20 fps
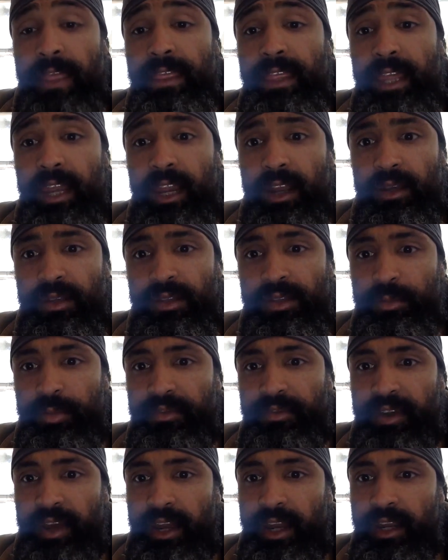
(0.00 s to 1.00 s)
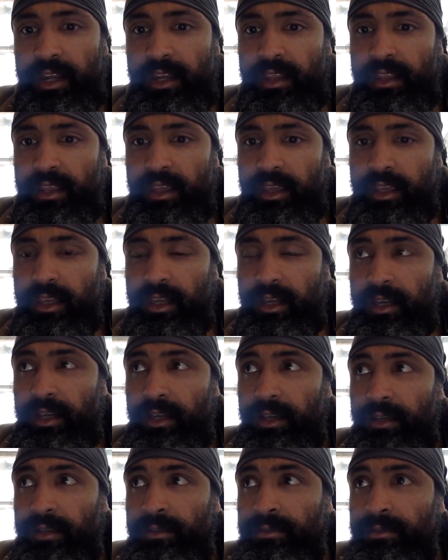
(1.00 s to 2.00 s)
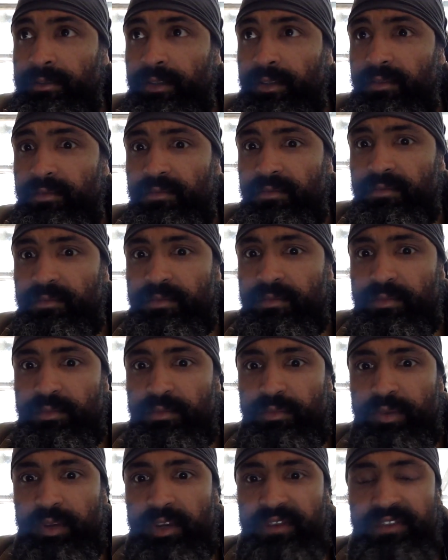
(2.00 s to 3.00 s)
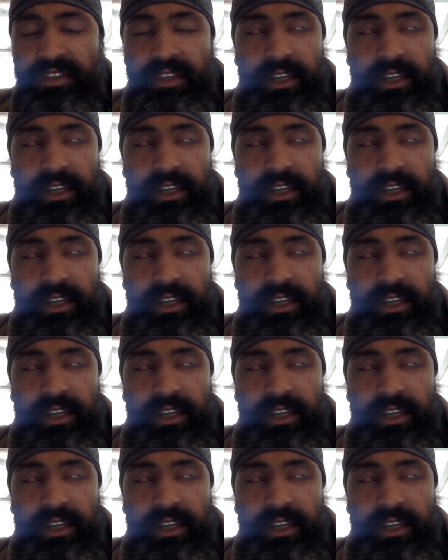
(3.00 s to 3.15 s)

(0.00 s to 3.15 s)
then I also provide the brief